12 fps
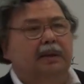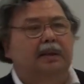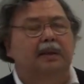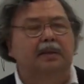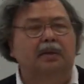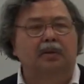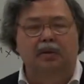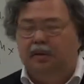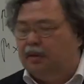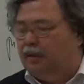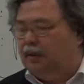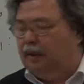in this
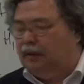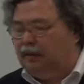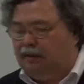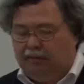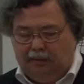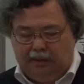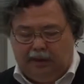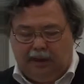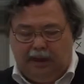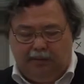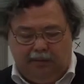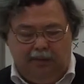course that
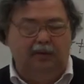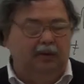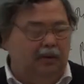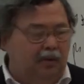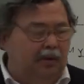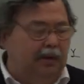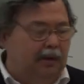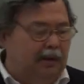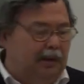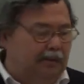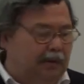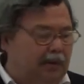I am not going
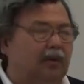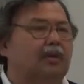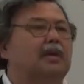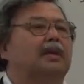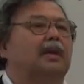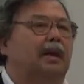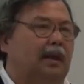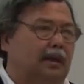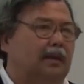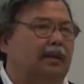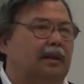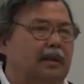even to
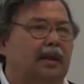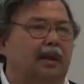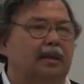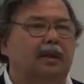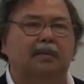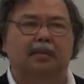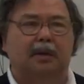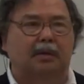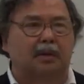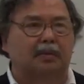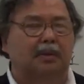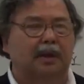start discussing
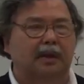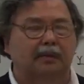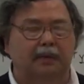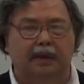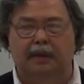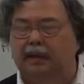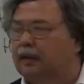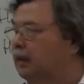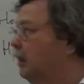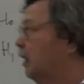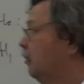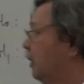because we have very little
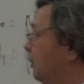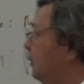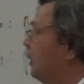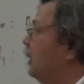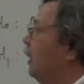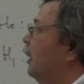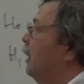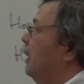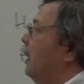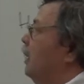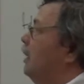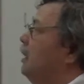time left
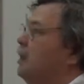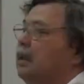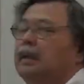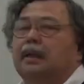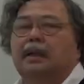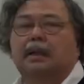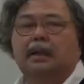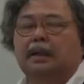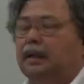is linear